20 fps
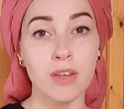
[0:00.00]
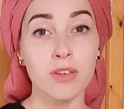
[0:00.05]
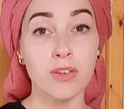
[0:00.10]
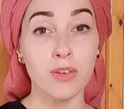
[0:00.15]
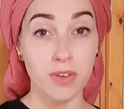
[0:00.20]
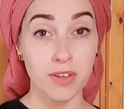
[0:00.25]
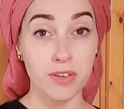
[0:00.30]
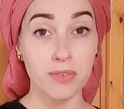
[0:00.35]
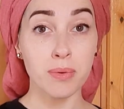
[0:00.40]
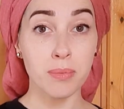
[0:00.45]
So
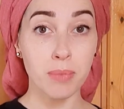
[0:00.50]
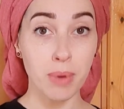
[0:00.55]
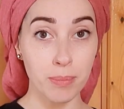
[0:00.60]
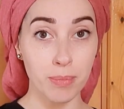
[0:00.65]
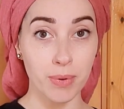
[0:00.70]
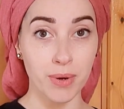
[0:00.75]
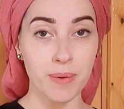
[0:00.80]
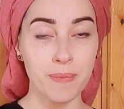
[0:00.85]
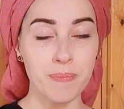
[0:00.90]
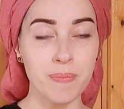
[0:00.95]
just
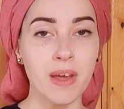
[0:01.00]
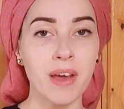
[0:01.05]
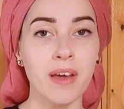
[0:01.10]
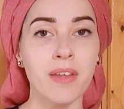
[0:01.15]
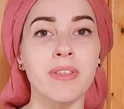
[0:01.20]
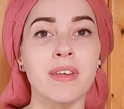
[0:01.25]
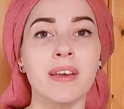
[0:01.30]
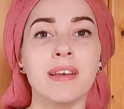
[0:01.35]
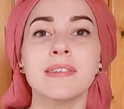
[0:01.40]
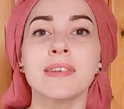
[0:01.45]
remember,
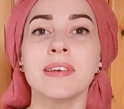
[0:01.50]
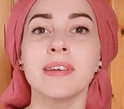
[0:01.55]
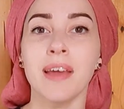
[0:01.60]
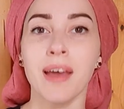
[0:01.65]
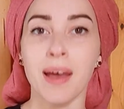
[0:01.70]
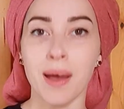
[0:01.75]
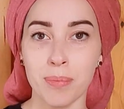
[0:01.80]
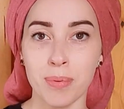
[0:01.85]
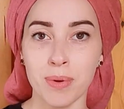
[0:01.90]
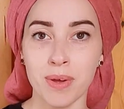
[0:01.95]
things can
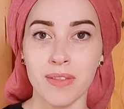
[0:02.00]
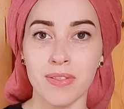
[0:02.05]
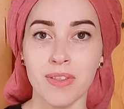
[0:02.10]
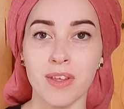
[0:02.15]
happen